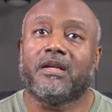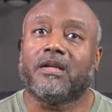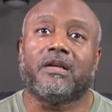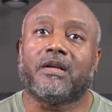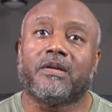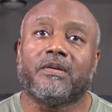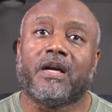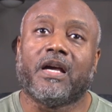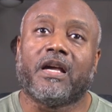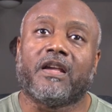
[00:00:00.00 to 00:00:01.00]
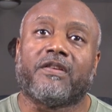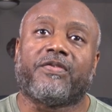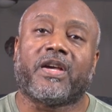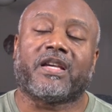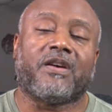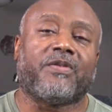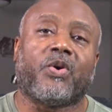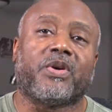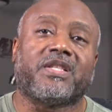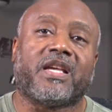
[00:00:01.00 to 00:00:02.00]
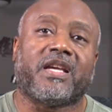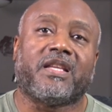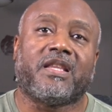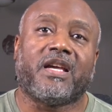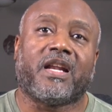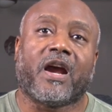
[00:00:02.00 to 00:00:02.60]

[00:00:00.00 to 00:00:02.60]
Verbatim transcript: you know? In fact, I've always said that.